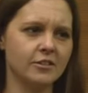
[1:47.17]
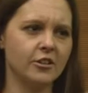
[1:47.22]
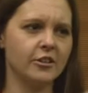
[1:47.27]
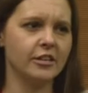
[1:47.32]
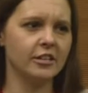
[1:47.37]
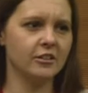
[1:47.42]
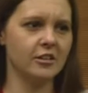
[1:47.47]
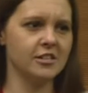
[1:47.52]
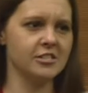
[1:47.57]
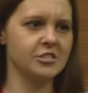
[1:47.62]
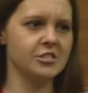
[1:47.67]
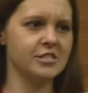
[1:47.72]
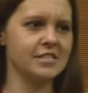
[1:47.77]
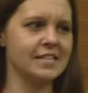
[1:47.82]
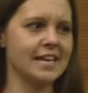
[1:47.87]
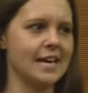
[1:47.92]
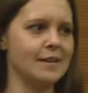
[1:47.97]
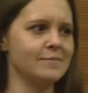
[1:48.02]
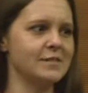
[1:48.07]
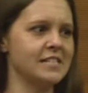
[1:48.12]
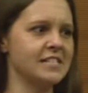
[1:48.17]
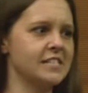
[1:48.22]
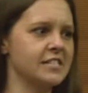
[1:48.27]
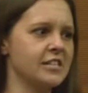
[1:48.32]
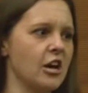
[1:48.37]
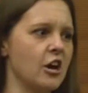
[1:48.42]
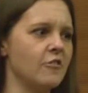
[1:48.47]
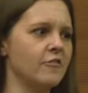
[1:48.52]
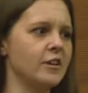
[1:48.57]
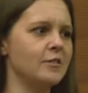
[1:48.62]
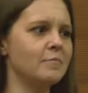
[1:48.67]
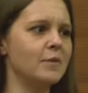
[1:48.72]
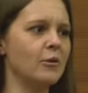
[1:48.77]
Learning loss just came since COVID,